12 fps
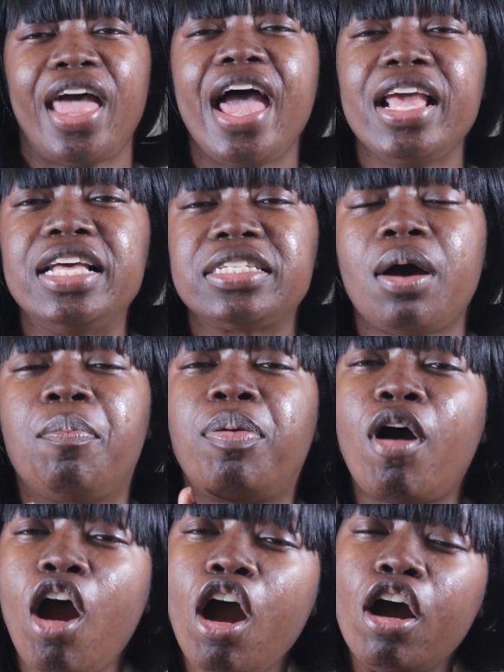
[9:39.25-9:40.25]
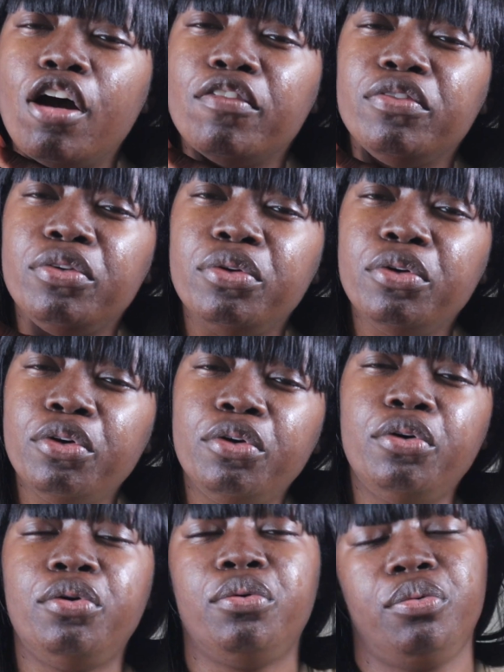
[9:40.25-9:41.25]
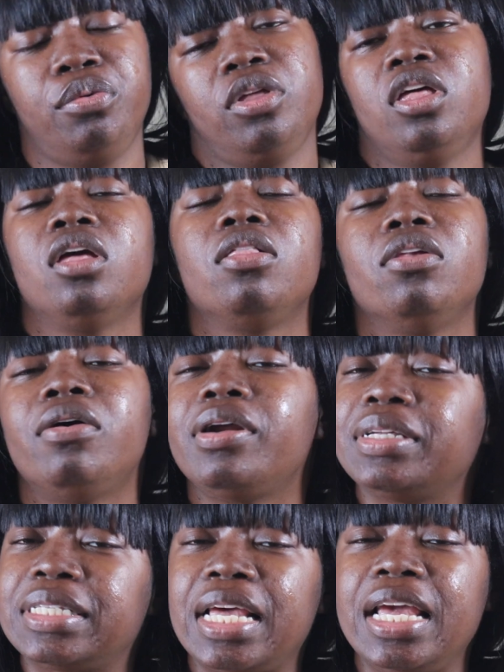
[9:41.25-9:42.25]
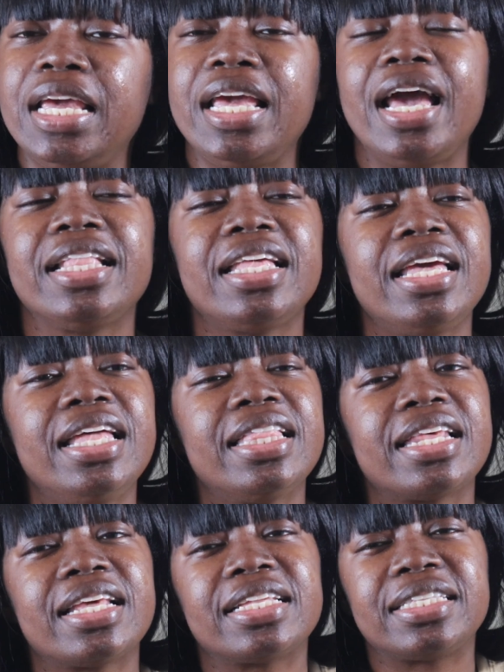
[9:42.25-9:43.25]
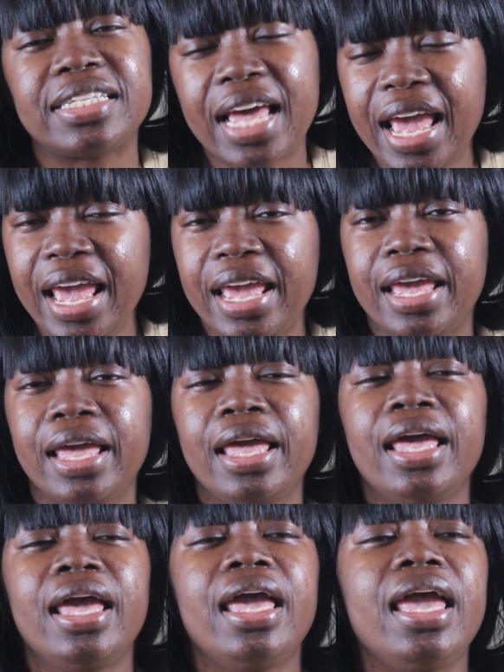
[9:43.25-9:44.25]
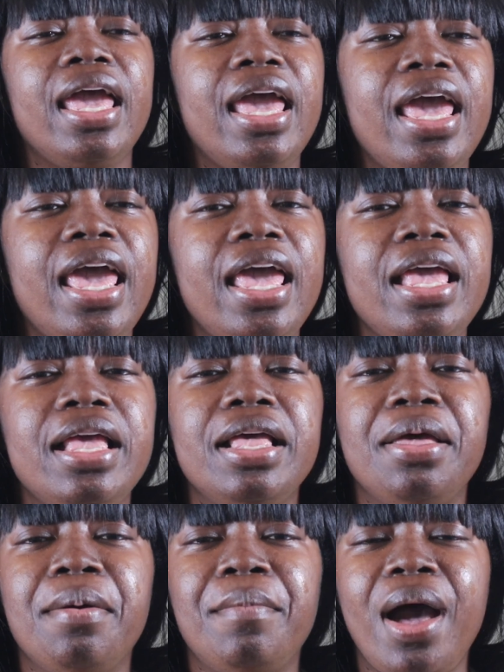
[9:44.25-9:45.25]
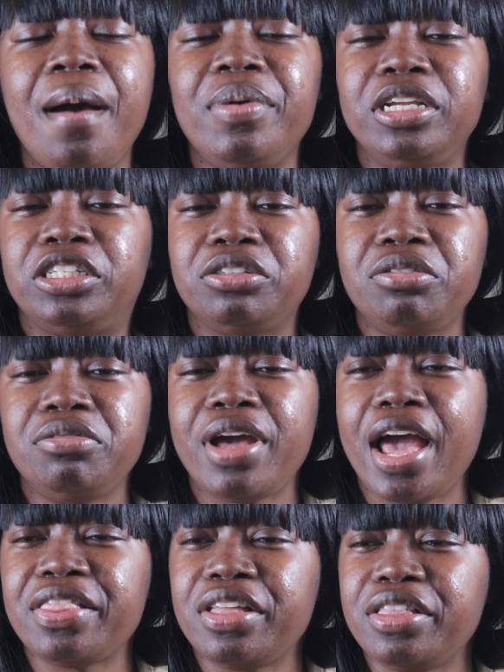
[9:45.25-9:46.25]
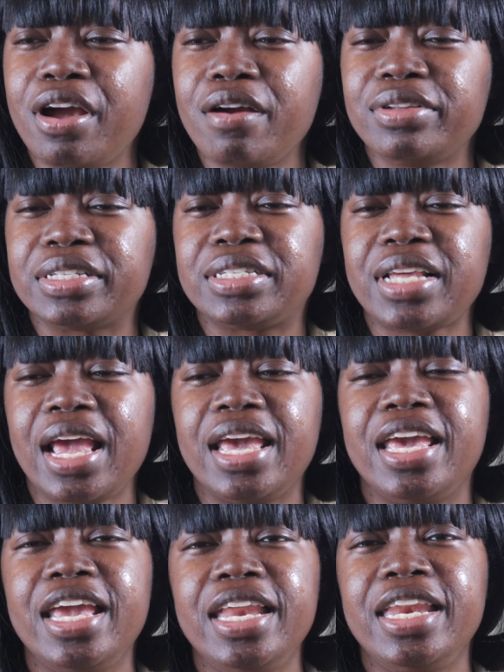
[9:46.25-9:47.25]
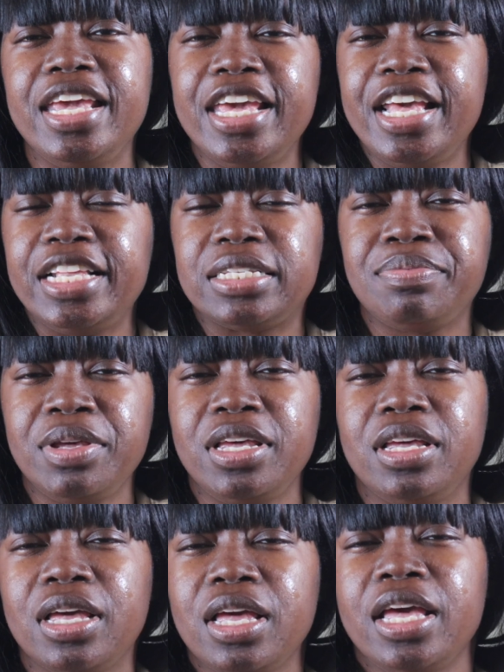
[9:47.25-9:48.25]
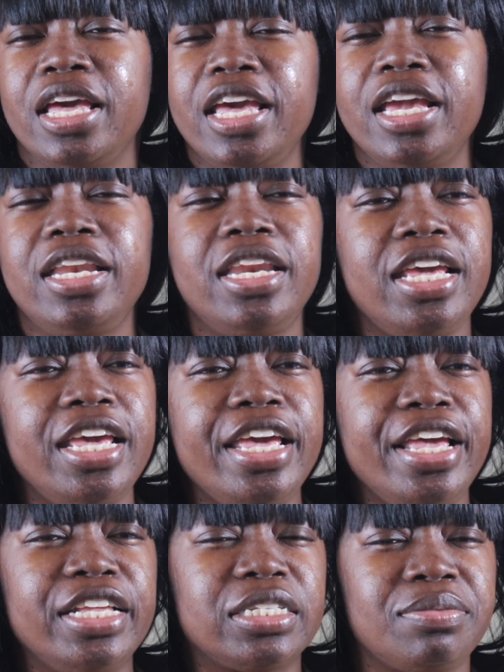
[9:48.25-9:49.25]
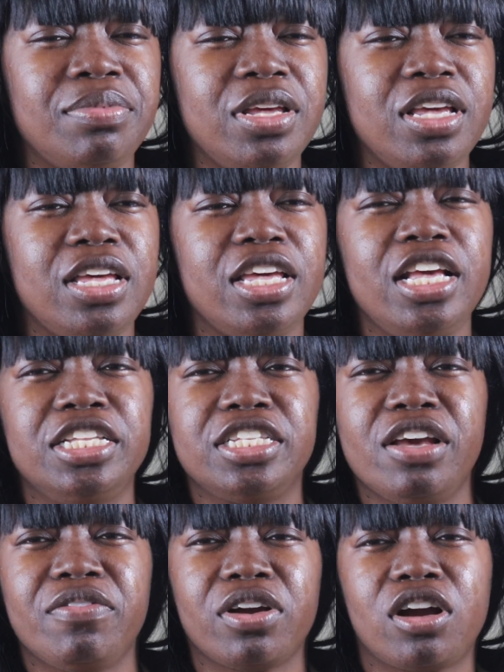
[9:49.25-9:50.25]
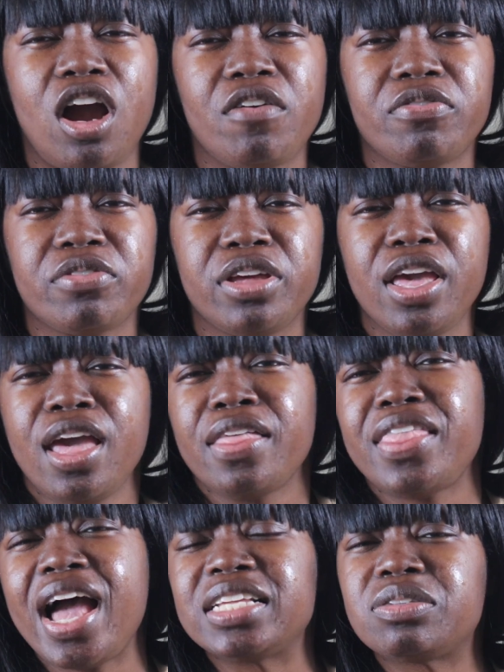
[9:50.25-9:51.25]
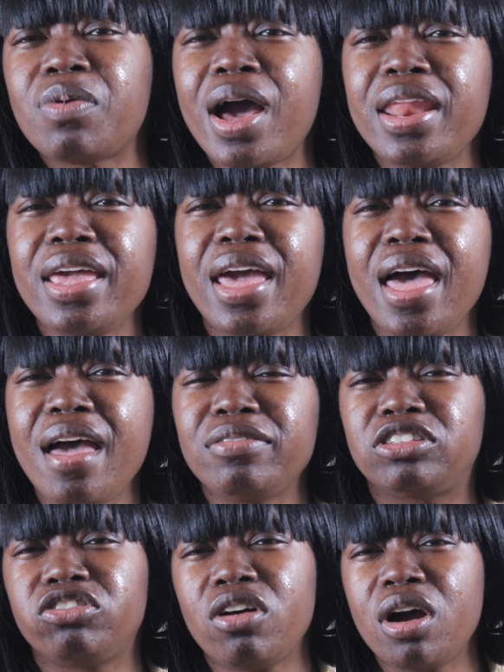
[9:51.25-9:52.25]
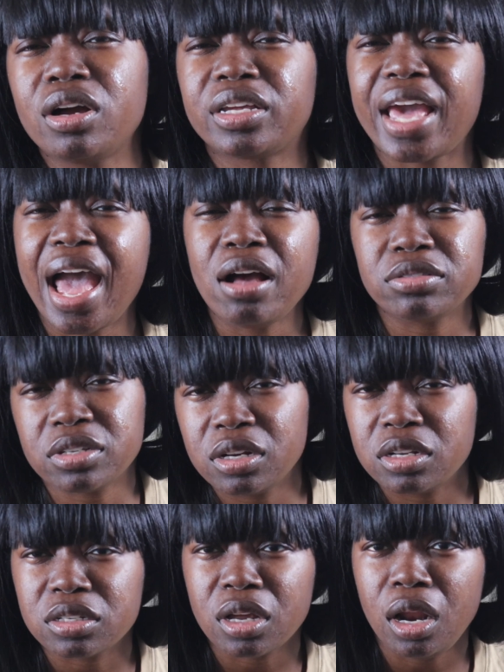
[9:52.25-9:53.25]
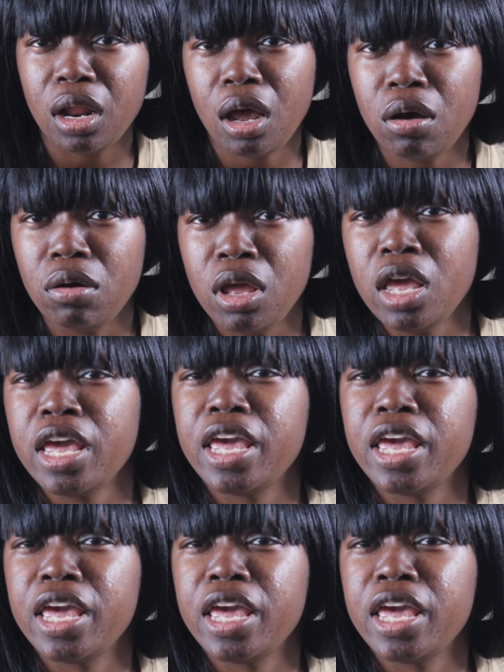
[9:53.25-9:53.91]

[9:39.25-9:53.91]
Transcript: That is a part of you. Know what I'm saying? At the end of the day. And Mama June had the nerve to say, he needs me. He needs me. He's in recovery. That's why they have drug counselors. Hello?